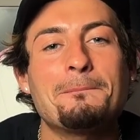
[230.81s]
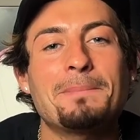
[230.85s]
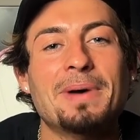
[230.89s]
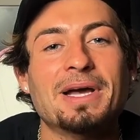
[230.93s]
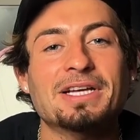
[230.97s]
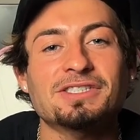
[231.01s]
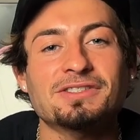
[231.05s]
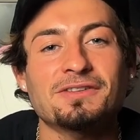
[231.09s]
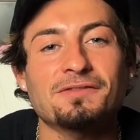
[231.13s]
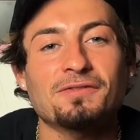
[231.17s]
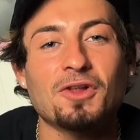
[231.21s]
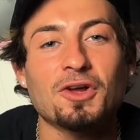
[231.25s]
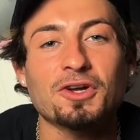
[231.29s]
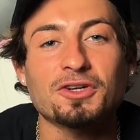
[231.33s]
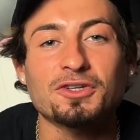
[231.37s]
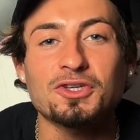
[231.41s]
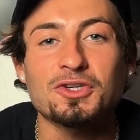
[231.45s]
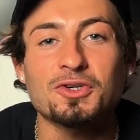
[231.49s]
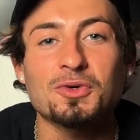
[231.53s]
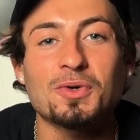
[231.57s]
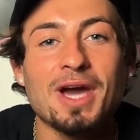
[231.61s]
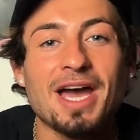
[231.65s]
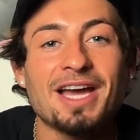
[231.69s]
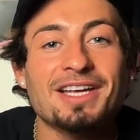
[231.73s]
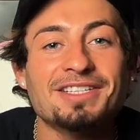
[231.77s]
Best of luck
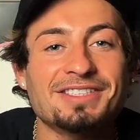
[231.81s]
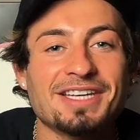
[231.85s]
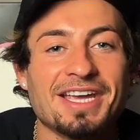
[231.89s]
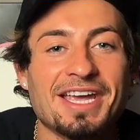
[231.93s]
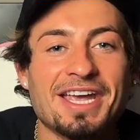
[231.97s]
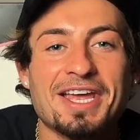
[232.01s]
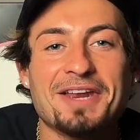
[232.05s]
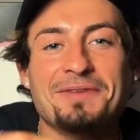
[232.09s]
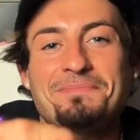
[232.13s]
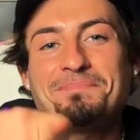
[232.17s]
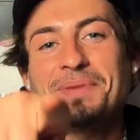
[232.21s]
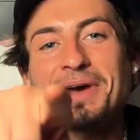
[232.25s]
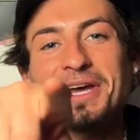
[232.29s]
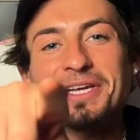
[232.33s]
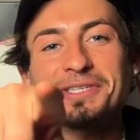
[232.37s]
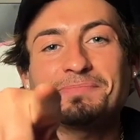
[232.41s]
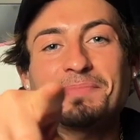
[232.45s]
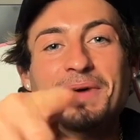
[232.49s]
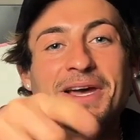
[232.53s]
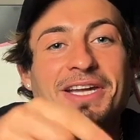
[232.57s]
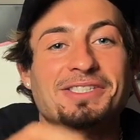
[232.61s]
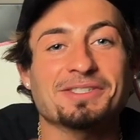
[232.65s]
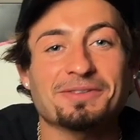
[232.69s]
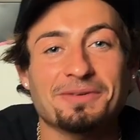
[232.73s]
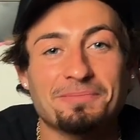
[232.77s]
to you guys and
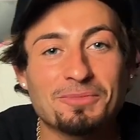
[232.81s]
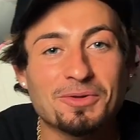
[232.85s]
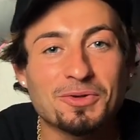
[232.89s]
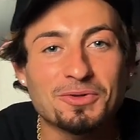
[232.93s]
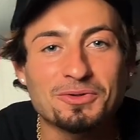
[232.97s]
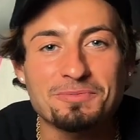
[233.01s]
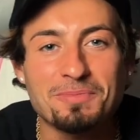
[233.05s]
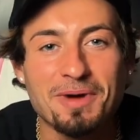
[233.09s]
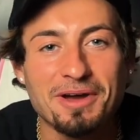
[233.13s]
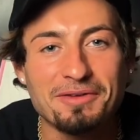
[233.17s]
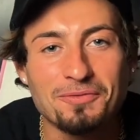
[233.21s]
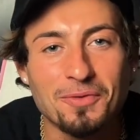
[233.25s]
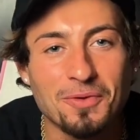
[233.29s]
best bets. I'm losing